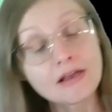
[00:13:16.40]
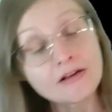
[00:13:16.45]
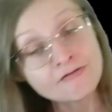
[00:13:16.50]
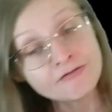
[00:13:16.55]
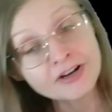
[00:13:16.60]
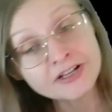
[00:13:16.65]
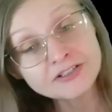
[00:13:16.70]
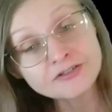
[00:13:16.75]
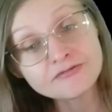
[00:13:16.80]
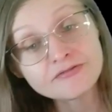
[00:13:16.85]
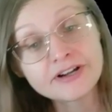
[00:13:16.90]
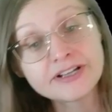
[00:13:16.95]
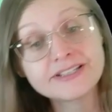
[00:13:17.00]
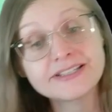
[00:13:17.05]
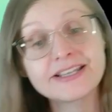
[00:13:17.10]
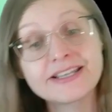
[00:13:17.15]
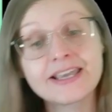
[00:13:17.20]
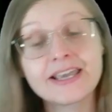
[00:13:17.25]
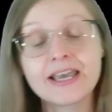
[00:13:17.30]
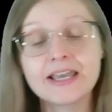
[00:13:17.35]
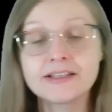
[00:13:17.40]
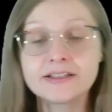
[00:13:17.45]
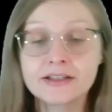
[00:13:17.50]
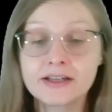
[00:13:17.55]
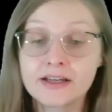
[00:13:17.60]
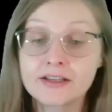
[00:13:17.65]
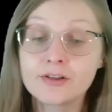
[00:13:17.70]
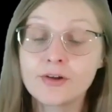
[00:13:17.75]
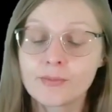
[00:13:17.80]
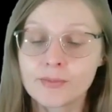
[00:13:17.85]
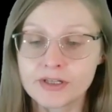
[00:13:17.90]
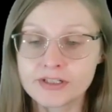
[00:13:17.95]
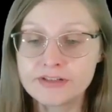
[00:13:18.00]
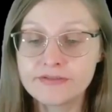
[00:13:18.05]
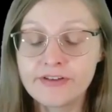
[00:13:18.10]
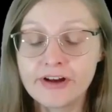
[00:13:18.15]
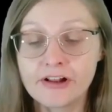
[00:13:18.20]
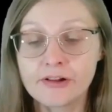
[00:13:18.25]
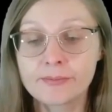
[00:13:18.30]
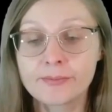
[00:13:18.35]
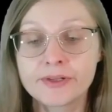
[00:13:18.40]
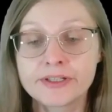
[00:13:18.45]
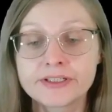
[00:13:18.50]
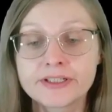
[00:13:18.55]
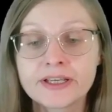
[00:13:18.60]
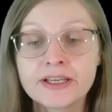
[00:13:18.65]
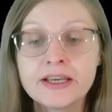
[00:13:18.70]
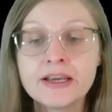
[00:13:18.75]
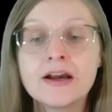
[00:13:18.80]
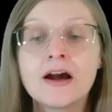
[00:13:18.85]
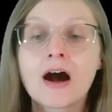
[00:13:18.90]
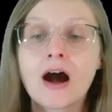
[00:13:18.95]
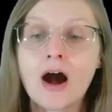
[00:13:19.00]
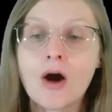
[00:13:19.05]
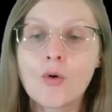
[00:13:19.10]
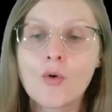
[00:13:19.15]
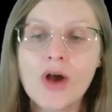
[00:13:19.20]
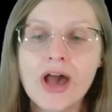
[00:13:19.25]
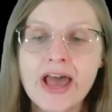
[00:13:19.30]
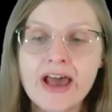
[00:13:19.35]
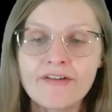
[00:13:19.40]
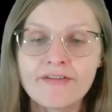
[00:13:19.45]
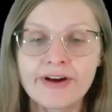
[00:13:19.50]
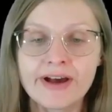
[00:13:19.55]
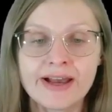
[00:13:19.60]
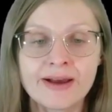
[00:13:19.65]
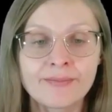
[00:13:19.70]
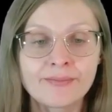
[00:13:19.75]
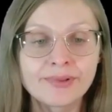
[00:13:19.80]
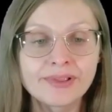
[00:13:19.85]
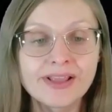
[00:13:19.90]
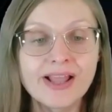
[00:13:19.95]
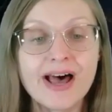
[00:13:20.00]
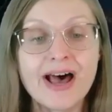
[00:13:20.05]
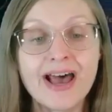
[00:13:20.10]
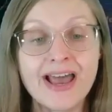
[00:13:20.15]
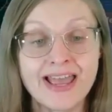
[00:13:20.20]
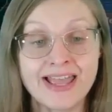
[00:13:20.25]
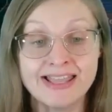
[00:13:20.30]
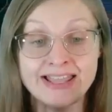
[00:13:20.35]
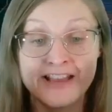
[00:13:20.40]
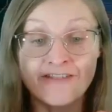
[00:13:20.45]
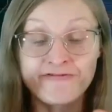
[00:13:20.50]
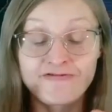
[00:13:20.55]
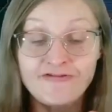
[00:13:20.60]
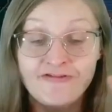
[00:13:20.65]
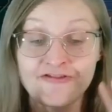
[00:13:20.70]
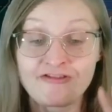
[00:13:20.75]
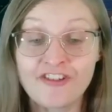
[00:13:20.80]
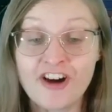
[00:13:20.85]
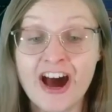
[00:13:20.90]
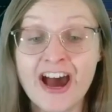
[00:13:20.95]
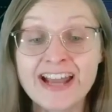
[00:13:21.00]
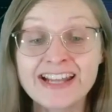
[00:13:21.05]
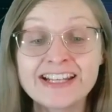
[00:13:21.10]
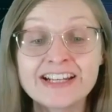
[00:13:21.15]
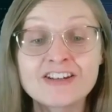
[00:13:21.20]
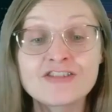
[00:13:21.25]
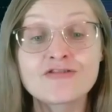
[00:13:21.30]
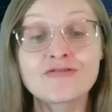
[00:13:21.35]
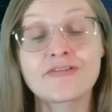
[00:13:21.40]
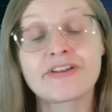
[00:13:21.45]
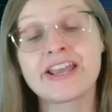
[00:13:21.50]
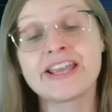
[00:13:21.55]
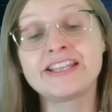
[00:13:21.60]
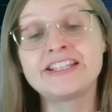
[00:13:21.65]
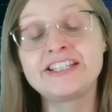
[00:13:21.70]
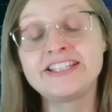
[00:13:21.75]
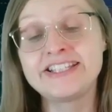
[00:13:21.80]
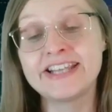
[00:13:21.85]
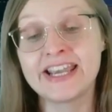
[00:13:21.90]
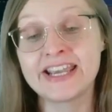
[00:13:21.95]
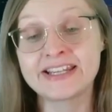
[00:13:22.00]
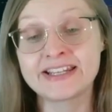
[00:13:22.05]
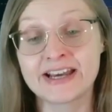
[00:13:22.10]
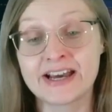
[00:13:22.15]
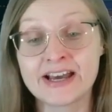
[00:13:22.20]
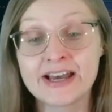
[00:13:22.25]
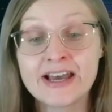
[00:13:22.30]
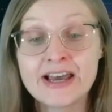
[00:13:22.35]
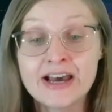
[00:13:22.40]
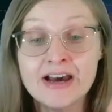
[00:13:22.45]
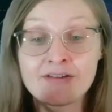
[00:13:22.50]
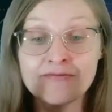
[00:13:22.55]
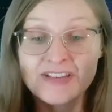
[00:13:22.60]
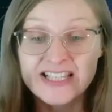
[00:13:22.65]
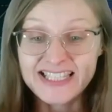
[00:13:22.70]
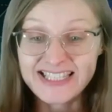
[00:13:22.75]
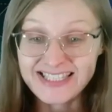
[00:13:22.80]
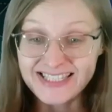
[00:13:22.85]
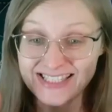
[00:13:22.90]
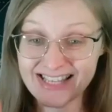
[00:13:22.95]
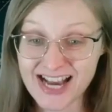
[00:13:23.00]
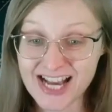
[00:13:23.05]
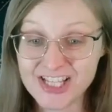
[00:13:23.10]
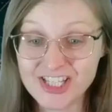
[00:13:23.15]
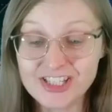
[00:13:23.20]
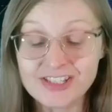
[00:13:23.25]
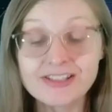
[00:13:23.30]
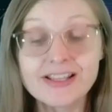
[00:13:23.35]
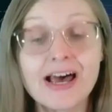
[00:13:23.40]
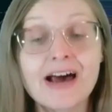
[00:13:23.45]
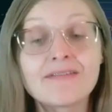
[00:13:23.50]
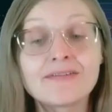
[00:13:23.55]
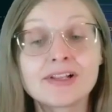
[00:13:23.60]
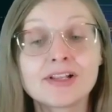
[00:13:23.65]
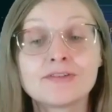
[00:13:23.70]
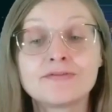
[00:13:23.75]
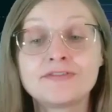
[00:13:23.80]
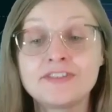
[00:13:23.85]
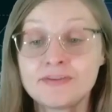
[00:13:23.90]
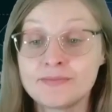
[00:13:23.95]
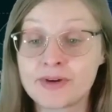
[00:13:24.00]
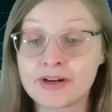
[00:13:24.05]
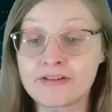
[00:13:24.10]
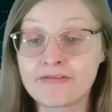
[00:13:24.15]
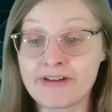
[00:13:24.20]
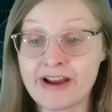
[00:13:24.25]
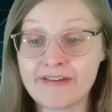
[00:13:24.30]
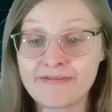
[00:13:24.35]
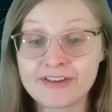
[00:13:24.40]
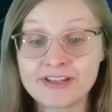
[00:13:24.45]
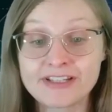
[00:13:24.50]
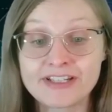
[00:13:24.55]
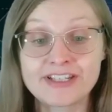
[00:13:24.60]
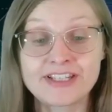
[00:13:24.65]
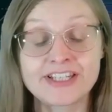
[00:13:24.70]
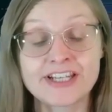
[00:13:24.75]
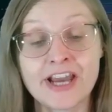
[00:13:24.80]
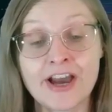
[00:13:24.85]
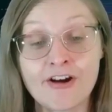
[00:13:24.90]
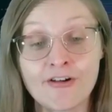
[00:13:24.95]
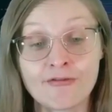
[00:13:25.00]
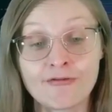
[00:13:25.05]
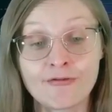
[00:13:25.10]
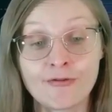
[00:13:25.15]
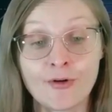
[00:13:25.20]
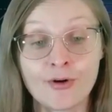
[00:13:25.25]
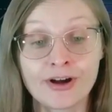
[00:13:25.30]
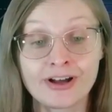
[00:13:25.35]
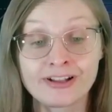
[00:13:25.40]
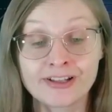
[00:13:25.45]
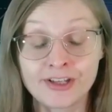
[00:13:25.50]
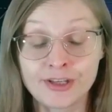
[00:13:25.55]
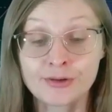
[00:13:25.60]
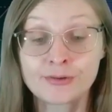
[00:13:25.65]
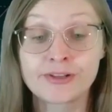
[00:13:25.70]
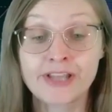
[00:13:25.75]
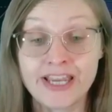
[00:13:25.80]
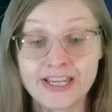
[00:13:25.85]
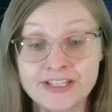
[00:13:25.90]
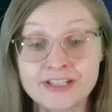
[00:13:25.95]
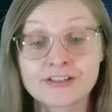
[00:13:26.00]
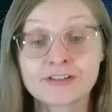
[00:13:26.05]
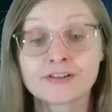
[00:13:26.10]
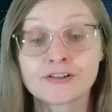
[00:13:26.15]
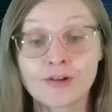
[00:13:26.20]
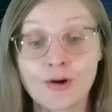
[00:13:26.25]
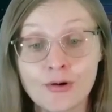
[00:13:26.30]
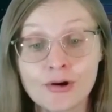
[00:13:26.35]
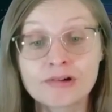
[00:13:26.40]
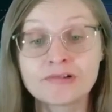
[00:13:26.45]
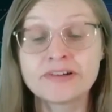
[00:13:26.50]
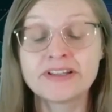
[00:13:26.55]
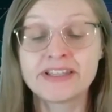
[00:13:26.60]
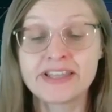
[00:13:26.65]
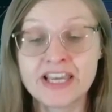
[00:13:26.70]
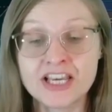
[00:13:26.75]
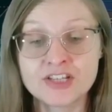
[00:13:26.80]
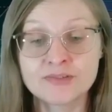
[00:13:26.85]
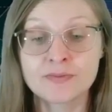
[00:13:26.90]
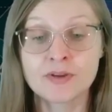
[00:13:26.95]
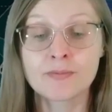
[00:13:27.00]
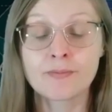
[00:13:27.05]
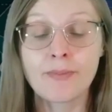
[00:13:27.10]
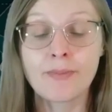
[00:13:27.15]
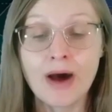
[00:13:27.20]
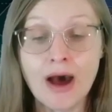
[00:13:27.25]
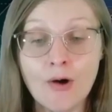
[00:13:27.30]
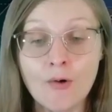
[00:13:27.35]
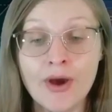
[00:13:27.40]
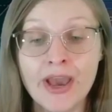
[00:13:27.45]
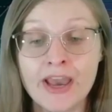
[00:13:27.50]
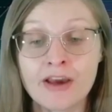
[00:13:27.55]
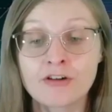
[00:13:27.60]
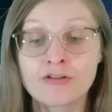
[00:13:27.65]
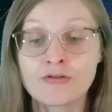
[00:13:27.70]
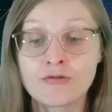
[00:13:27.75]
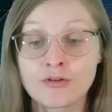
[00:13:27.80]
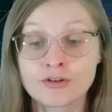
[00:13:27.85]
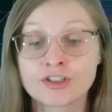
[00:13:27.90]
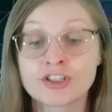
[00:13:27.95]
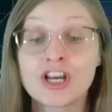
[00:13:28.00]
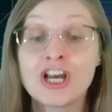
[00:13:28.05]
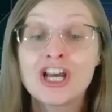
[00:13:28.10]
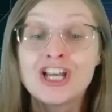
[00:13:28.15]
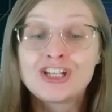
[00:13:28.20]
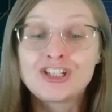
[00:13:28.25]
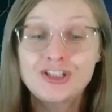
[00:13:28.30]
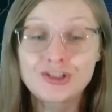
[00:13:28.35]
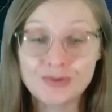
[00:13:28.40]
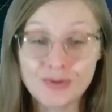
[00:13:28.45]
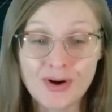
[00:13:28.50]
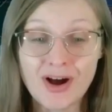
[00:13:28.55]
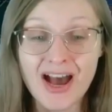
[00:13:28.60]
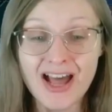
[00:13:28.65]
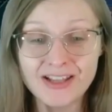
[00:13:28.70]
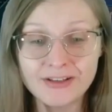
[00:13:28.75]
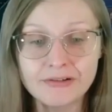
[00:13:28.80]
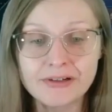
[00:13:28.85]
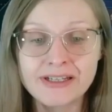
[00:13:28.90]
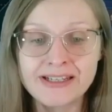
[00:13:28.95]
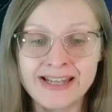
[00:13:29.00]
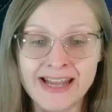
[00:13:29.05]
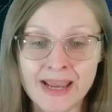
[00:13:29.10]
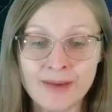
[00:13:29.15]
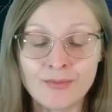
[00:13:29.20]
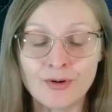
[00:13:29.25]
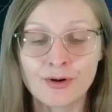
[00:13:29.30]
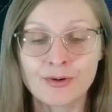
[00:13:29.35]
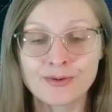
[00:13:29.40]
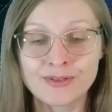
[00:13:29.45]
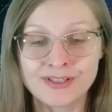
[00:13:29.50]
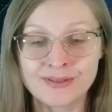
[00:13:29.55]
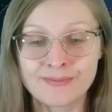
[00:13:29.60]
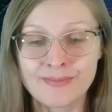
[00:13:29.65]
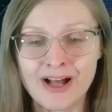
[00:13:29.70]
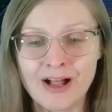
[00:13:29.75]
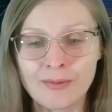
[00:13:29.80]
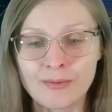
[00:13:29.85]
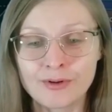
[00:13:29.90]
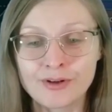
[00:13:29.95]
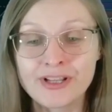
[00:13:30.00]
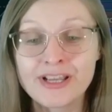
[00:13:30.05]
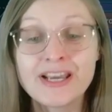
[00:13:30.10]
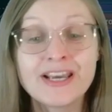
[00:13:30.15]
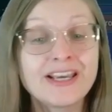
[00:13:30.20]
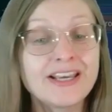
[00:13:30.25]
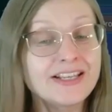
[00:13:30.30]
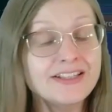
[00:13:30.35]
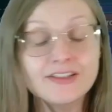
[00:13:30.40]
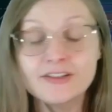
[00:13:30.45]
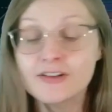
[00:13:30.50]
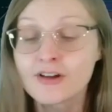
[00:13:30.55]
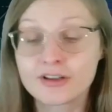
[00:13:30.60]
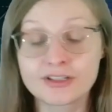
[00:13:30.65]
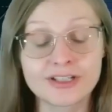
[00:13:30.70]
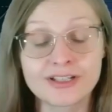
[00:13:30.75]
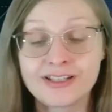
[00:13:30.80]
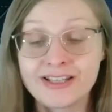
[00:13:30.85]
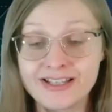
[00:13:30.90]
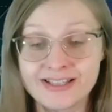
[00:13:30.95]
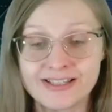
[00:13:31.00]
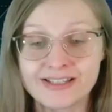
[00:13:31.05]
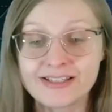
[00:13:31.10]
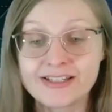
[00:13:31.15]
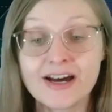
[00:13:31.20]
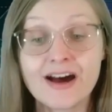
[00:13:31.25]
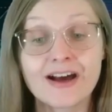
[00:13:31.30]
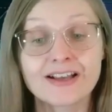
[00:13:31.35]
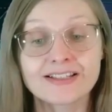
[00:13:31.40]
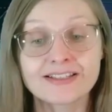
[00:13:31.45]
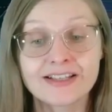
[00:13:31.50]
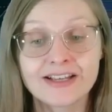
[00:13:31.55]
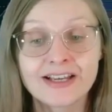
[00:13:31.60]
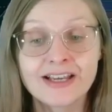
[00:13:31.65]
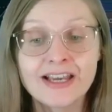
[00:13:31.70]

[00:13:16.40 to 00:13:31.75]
fundraising, and economic development. However, applying a finer-grained data with such a level of demographic detail for calculating local engagement power across 200 neighborhoods in Melbourne is not an easy task.